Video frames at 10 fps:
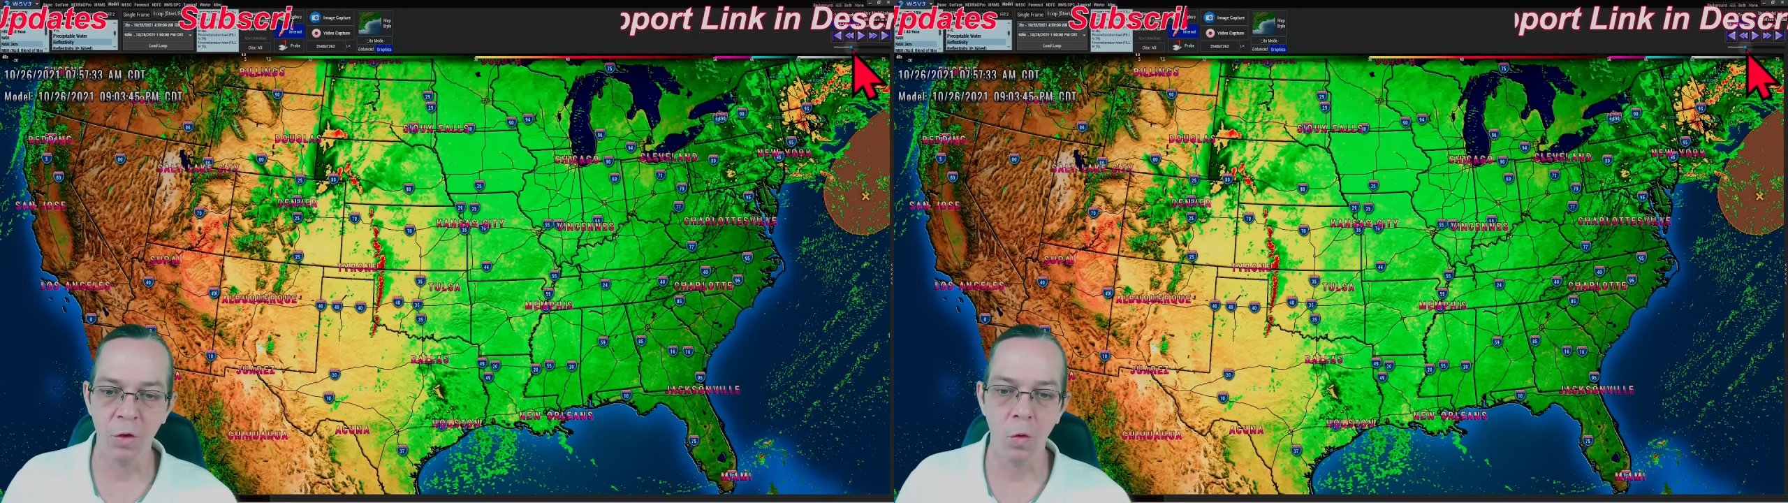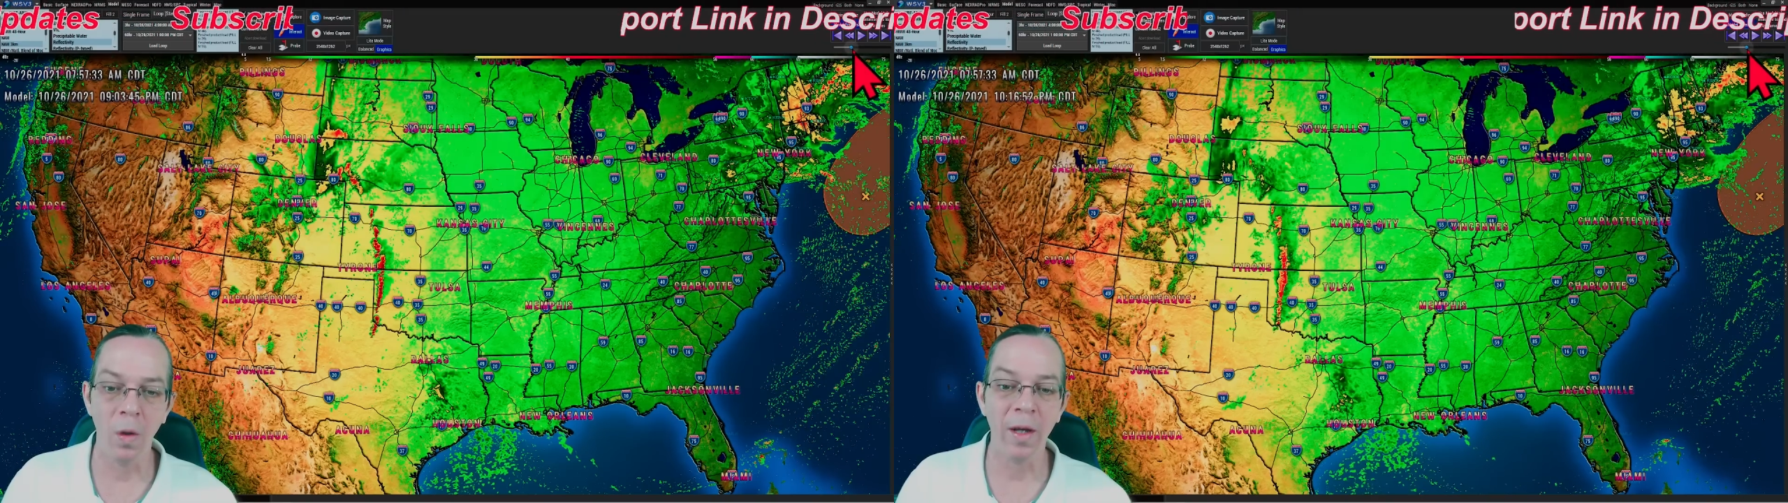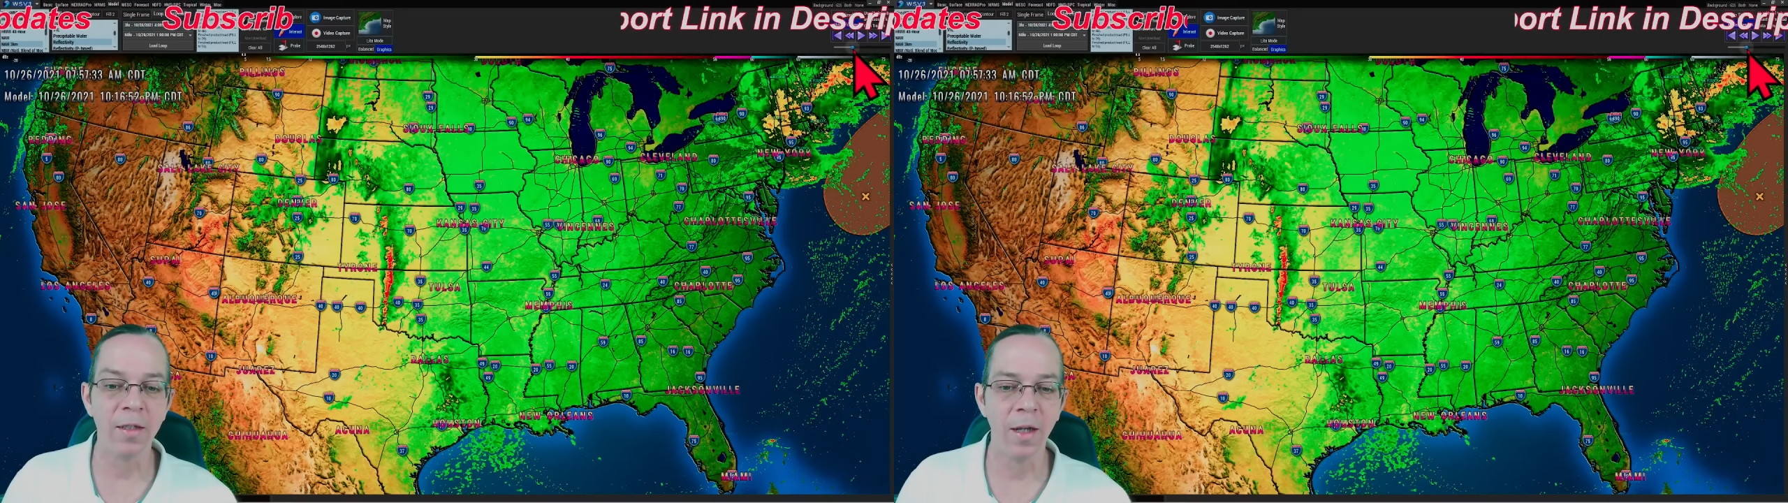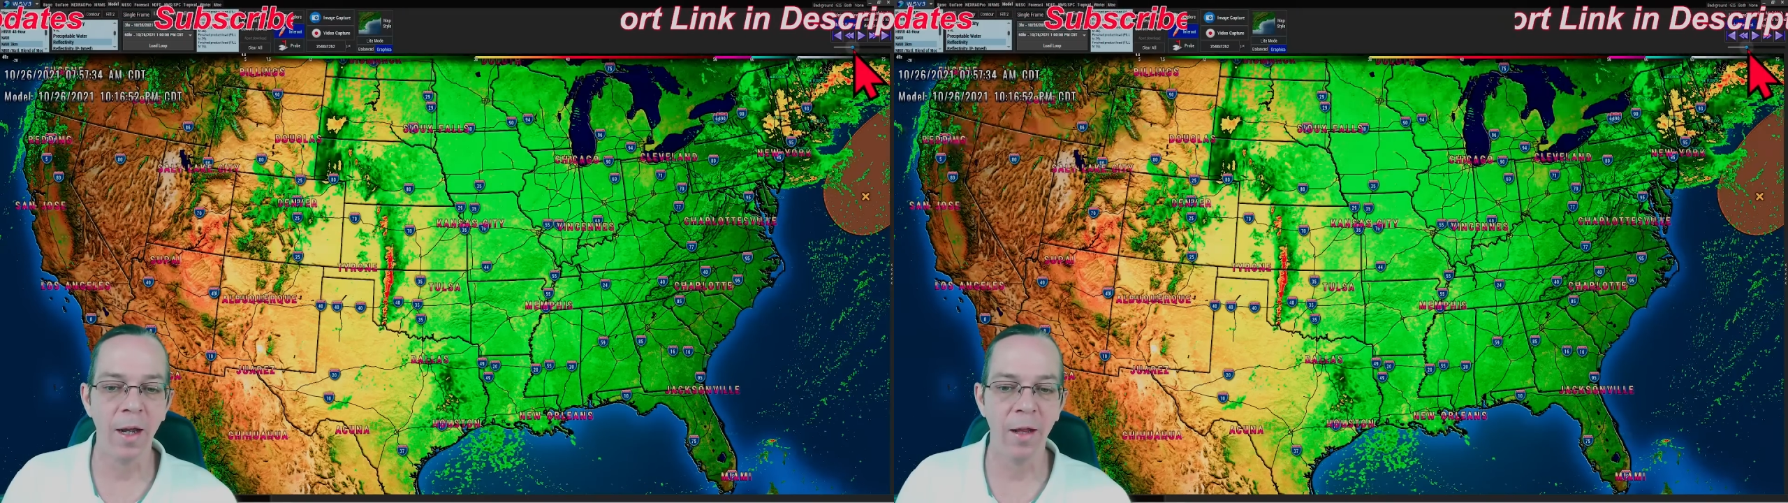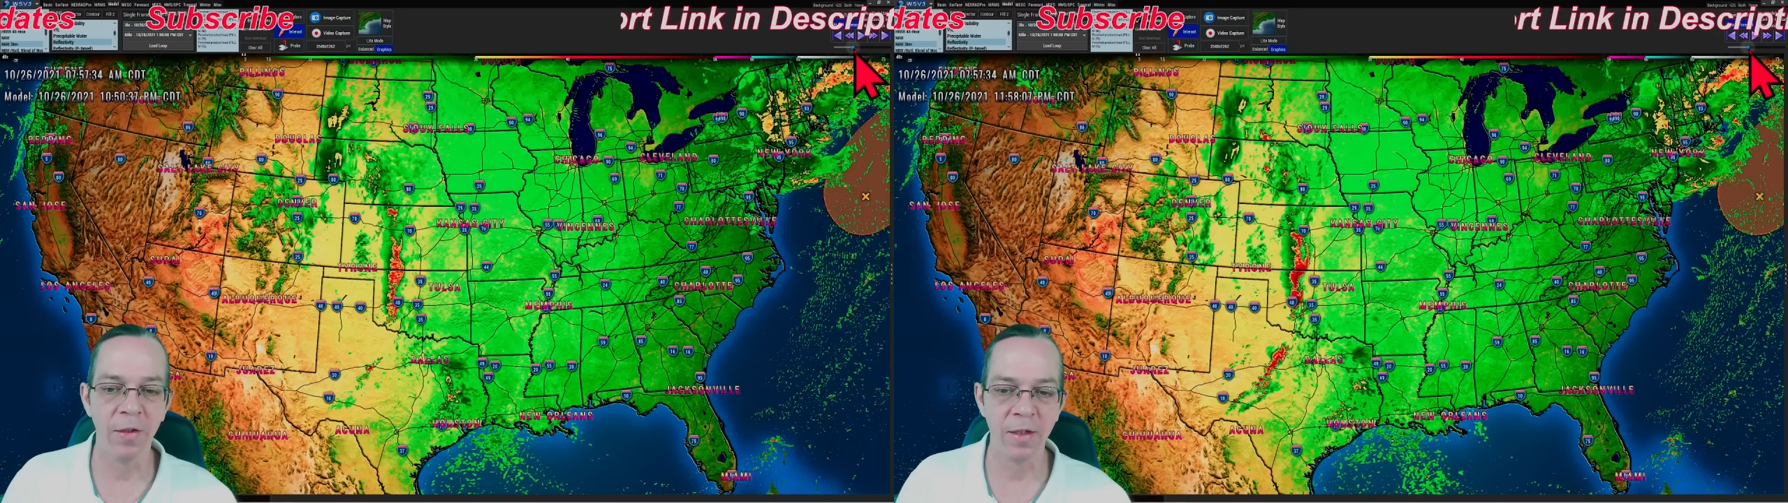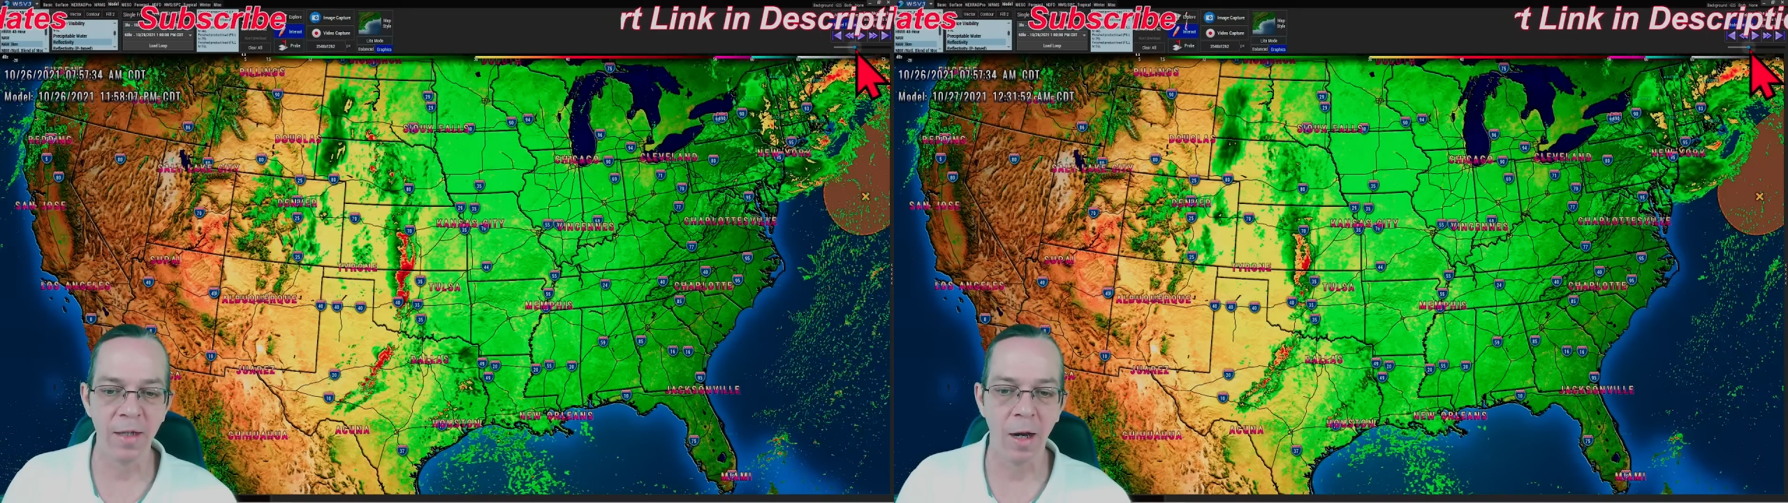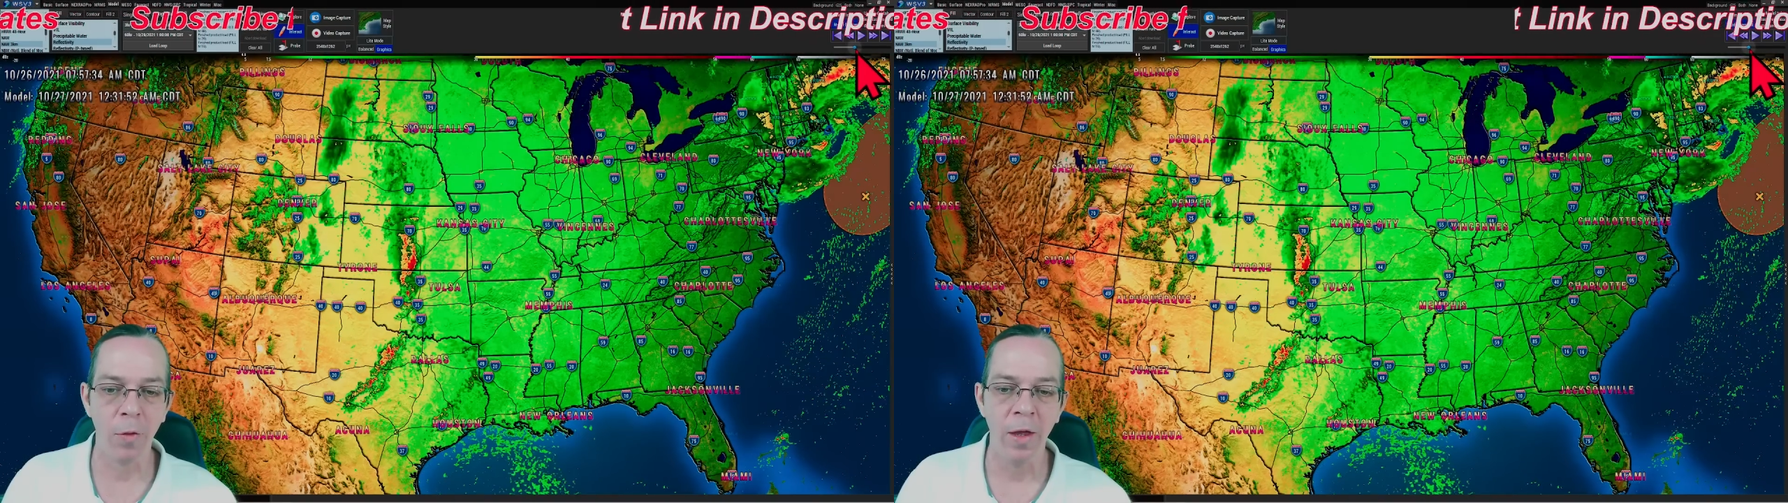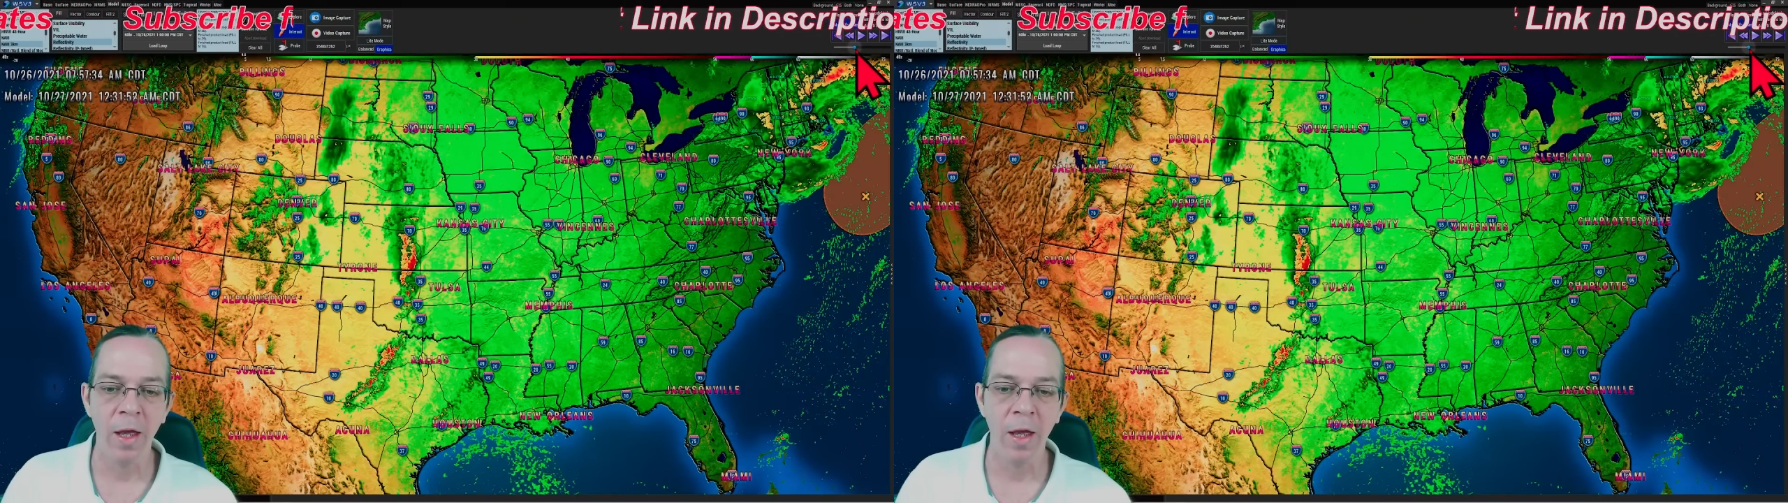U.S. and the south.